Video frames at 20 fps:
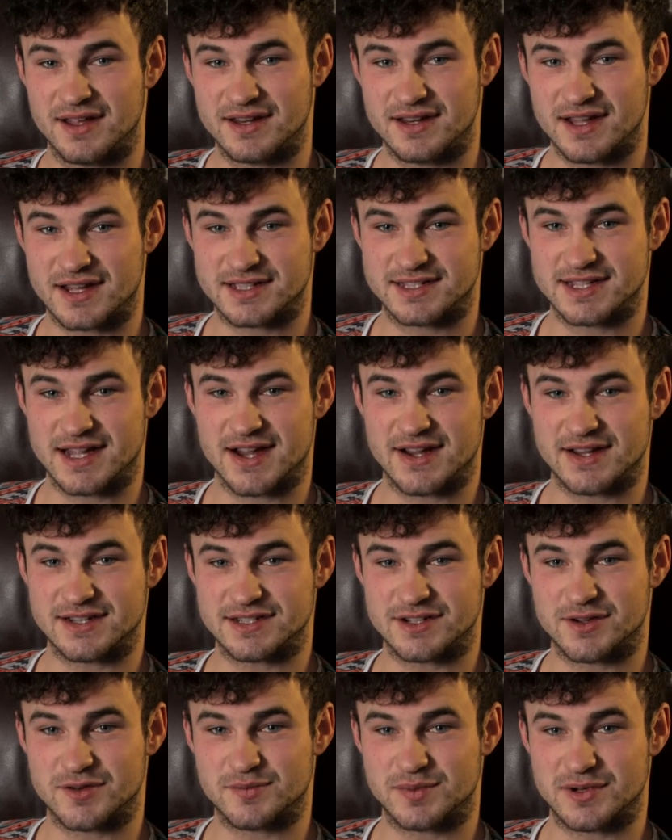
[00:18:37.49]
not daring
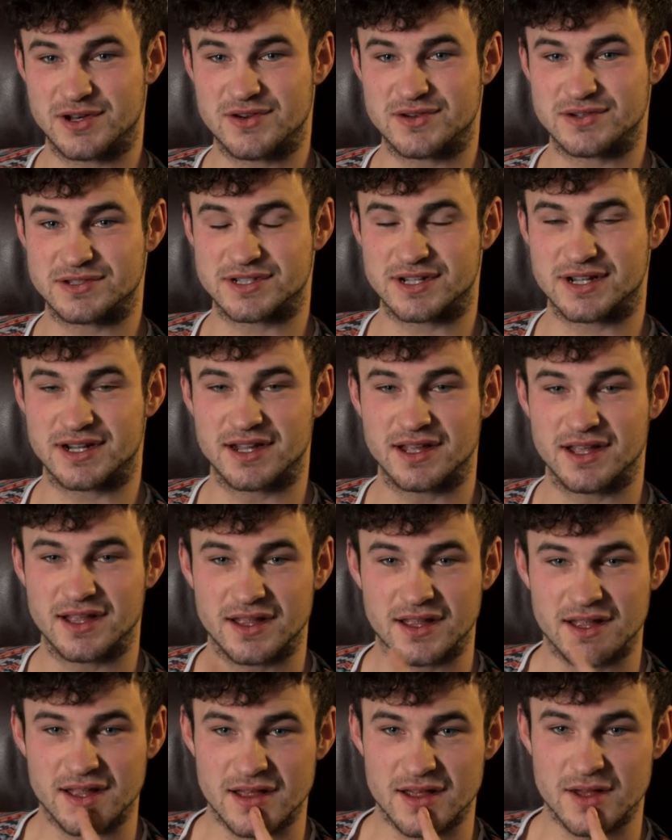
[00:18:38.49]
to come closer.
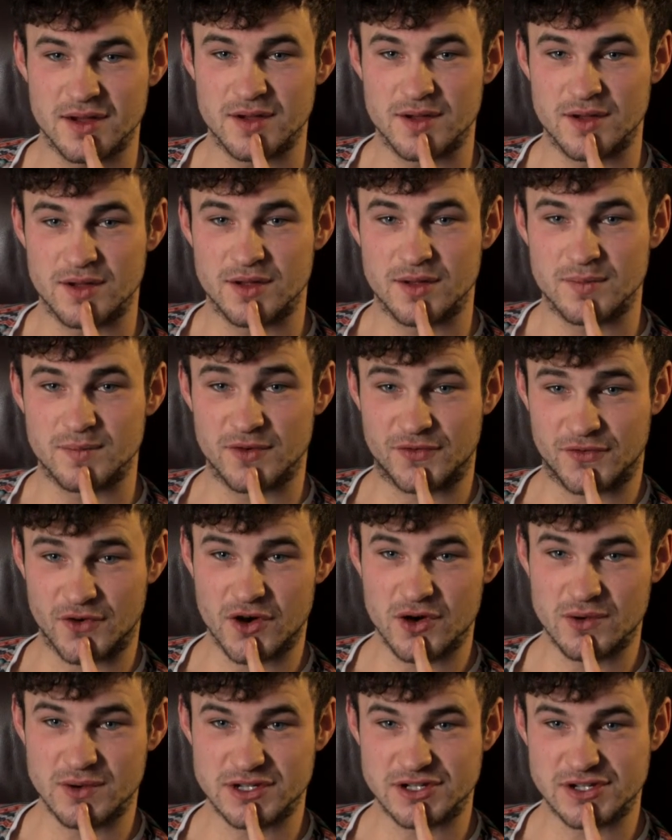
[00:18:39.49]

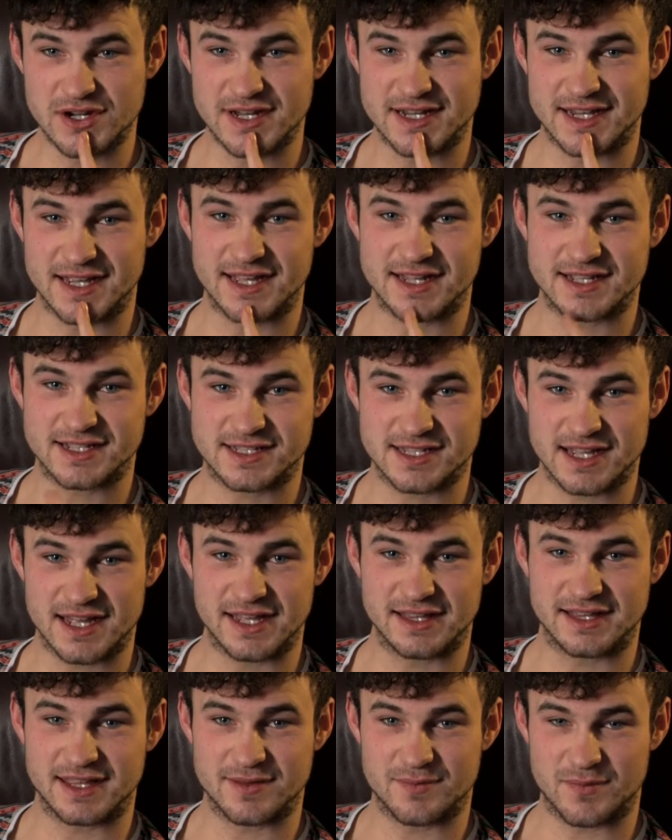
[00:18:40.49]
Before retreating
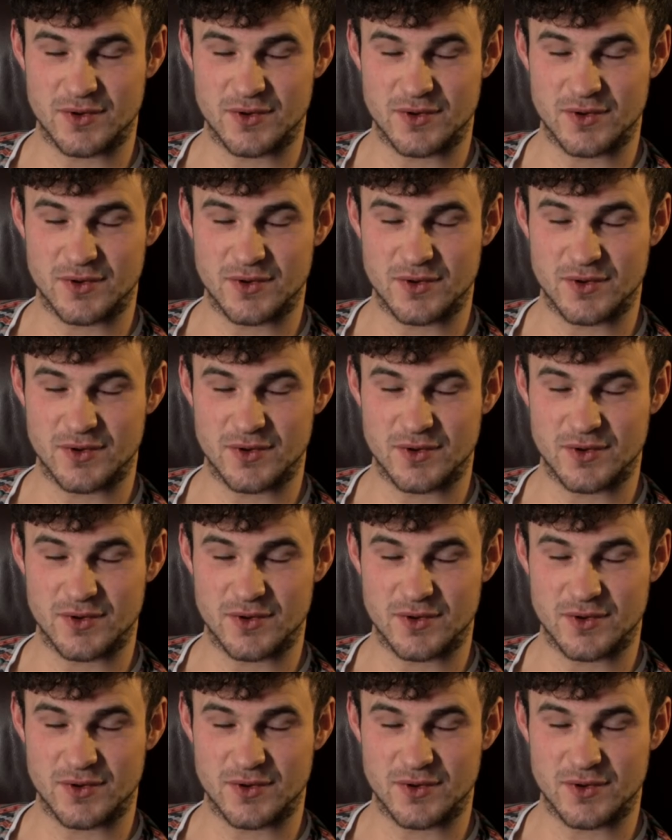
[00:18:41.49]
inside the